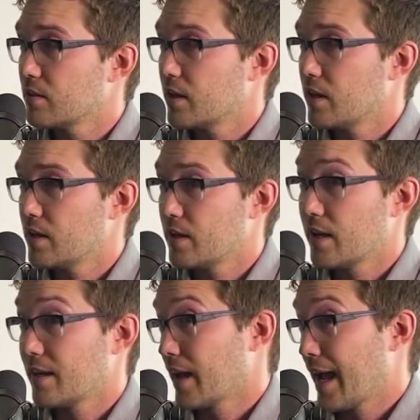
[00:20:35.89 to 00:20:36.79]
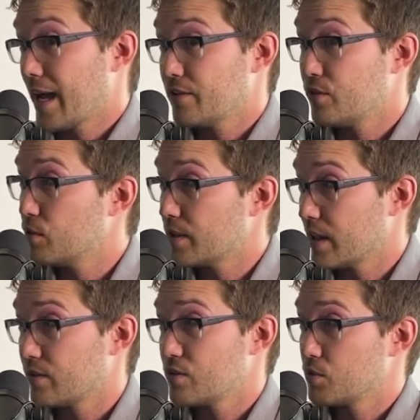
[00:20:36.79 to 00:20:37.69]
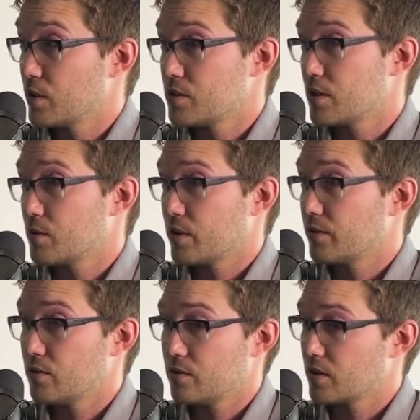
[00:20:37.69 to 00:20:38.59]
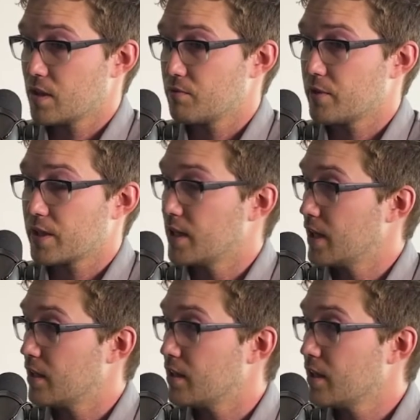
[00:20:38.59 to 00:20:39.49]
And I had to in that situation. Otherwise you just get fucking hit.